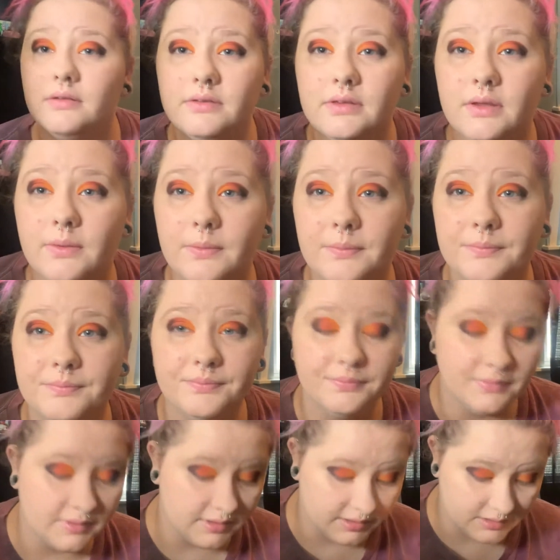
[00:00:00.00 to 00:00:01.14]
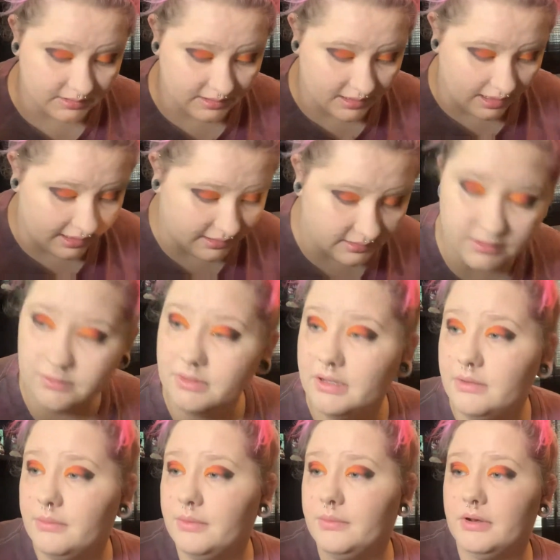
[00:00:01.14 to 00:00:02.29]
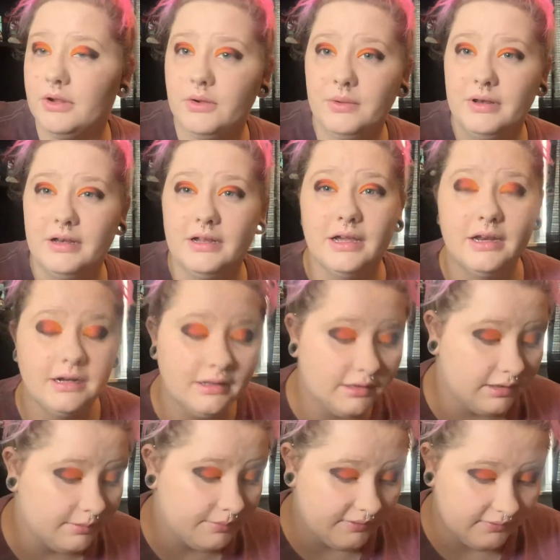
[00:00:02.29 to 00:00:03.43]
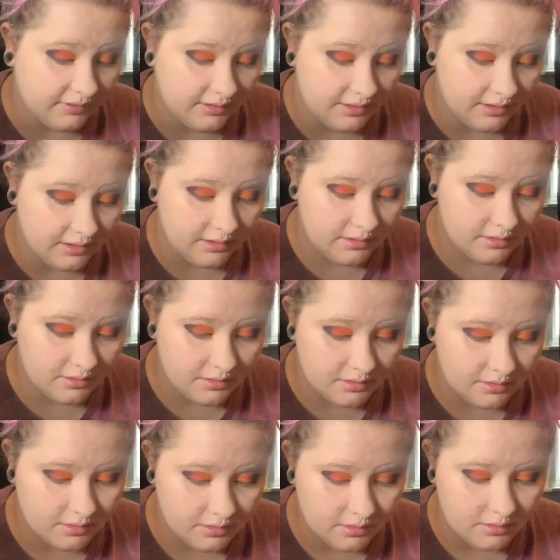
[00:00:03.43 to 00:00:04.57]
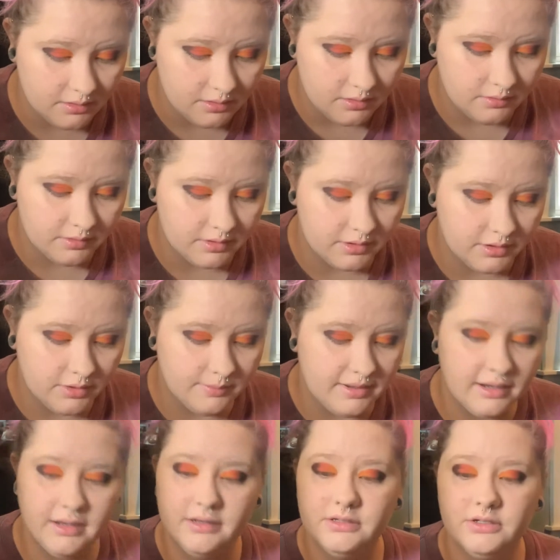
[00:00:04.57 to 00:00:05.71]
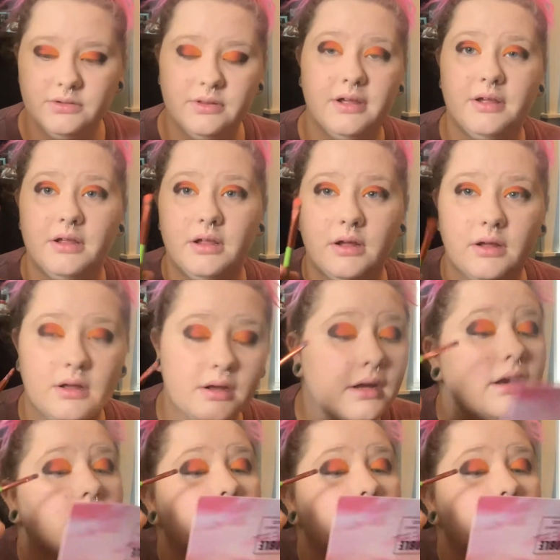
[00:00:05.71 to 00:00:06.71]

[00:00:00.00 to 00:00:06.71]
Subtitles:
So there's that. So now we want to go in and kind of clean up everything. We're gonna go back into that kind